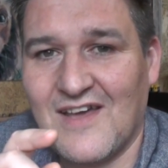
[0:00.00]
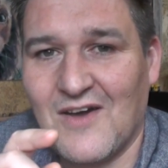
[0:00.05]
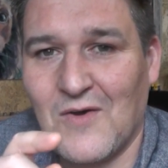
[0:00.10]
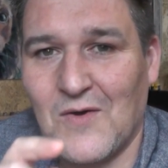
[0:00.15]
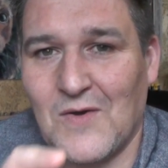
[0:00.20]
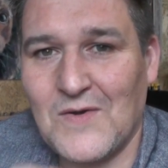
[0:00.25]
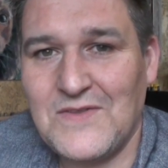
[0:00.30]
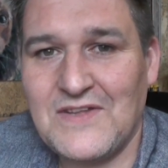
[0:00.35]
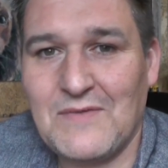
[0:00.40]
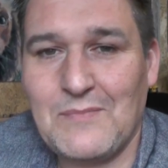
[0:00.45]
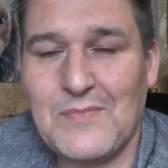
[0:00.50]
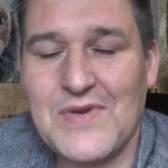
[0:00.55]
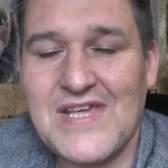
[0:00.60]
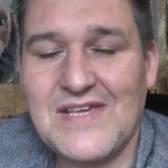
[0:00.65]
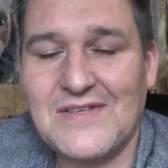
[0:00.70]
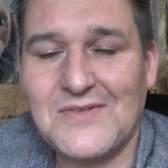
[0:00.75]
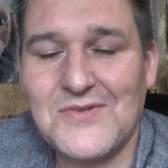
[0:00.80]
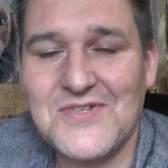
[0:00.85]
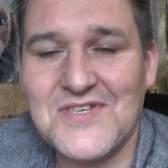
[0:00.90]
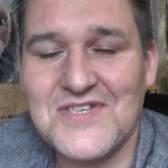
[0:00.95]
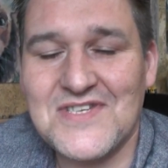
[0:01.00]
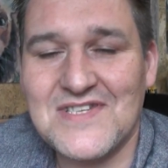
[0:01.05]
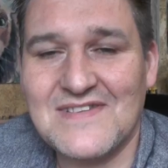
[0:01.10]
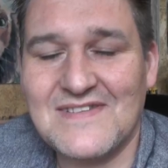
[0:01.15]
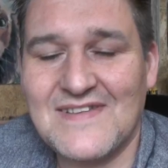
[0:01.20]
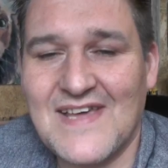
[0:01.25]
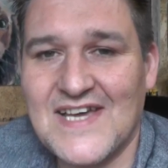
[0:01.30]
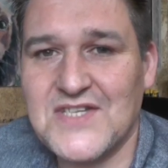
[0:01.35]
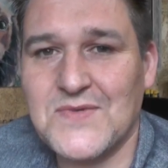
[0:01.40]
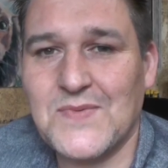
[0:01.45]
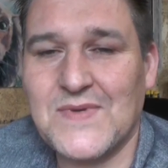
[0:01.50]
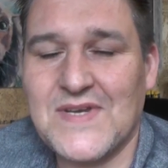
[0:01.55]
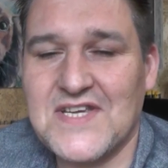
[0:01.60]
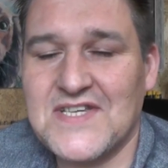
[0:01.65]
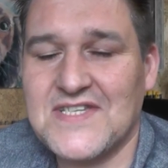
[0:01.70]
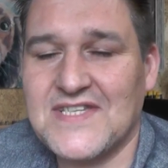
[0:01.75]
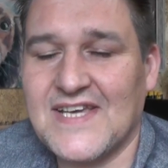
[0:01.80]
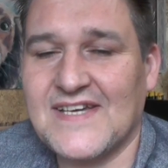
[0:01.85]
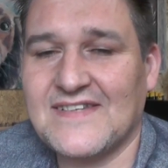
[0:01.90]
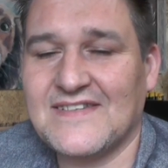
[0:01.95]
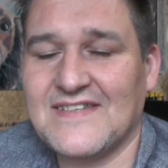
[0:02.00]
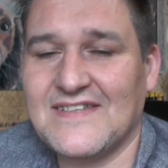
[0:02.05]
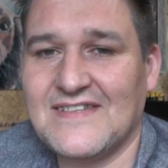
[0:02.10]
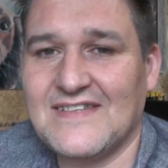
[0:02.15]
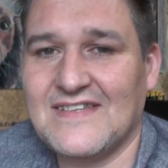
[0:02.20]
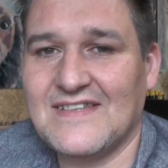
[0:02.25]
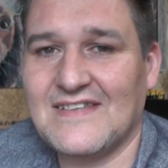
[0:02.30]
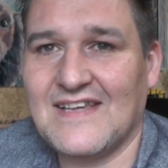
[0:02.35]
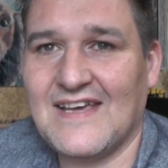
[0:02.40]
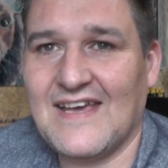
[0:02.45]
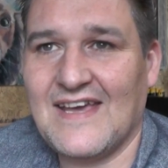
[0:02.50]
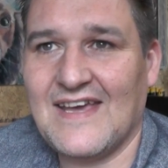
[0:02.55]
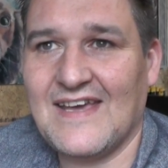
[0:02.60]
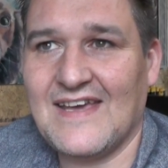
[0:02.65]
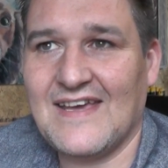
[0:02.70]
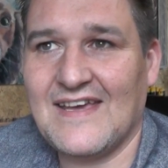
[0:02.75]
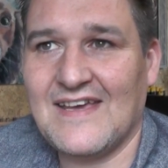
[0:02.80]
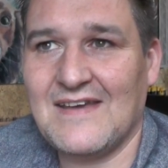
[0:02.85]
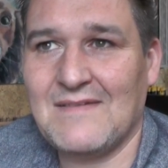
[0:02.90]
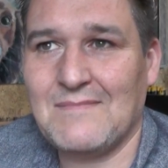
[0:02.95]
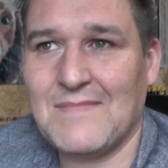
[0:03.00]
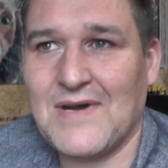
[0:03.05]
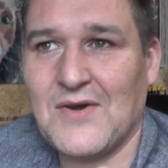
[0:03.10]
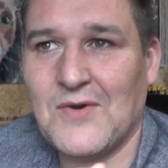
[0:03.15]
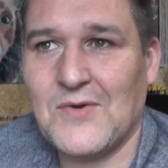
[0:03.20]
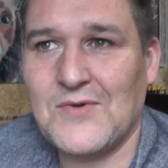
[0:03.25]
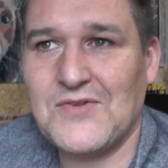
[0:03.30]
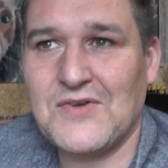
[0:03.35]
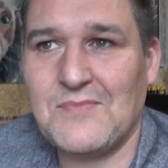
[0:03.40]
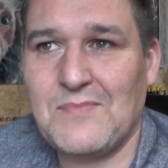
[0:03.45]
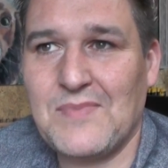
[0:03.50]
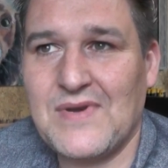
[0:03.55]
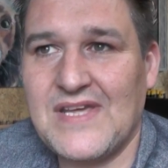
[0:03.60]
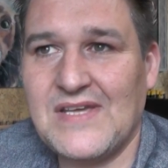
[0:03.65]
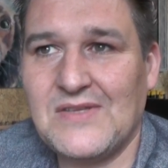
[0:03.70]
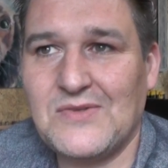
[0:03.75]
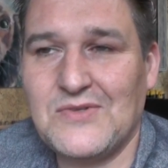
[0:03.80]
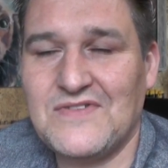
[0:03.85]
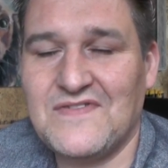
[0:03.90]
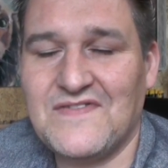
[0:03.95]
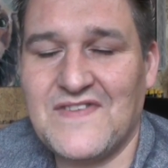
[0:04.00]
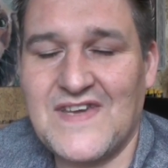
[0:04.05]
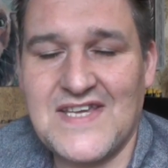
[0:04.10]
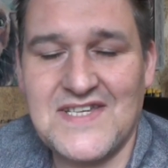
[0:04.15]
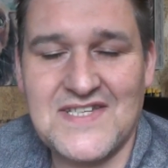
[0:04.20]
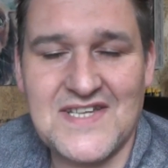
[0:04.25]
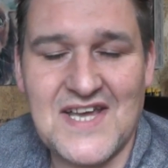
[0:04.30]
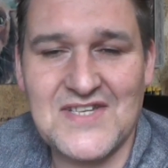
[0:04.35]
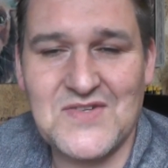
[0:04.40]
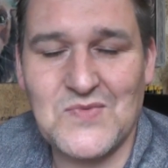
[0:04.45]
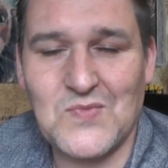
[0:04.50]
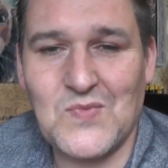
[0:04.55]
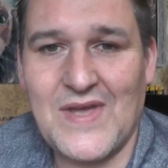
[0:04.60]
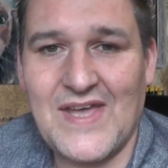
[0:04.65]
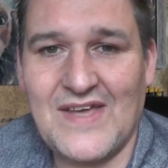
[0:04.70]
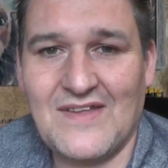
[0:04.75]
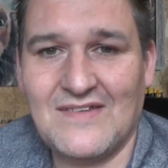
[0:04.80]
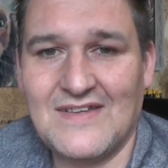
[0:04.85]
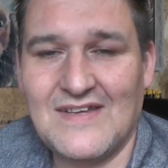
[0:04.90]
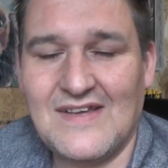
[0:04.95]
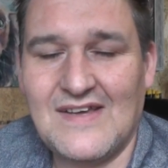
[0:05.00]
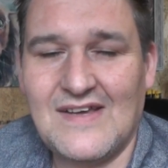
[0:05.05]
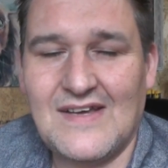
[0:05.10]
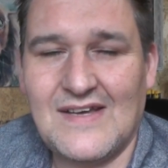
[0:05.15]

Honda Preludes. That's when I started my Honda Prelude phase as well.